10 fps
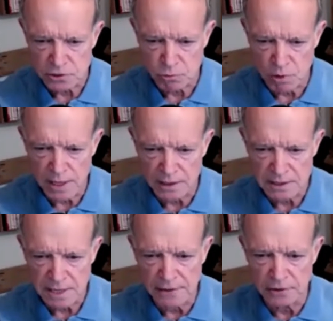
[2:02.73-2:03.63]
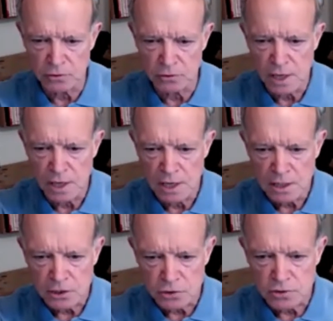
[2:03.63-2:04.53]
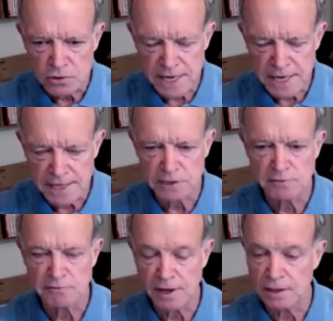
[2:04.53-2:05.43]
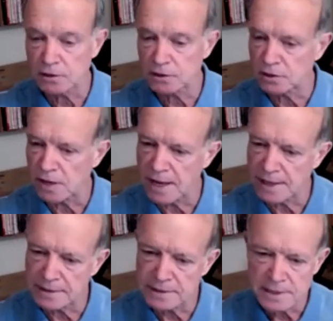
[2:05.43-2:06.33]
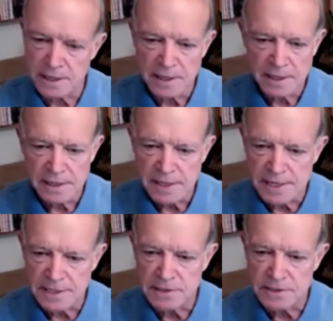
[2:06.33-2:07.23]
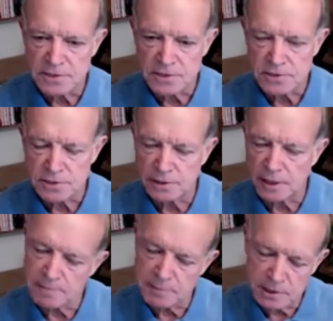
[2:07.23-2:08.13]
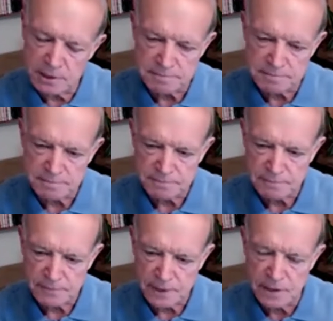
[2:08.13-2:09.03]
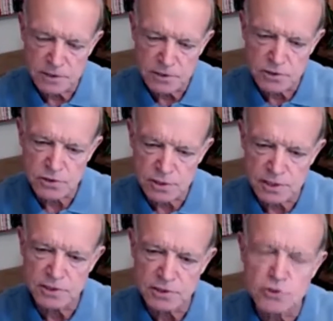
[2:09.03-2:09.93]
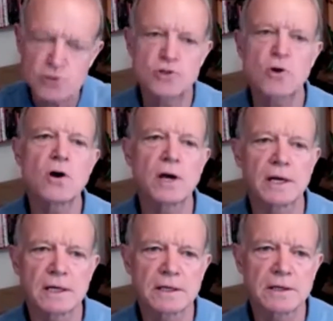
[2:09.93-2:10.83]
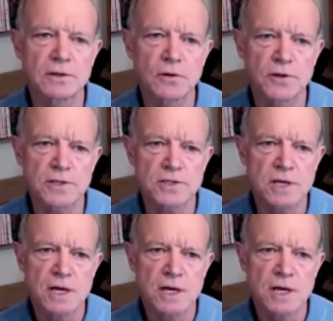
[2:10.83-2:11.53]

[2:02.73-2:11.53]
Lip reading: weight and you take it to failure. And it is, I mean, it is a joy. This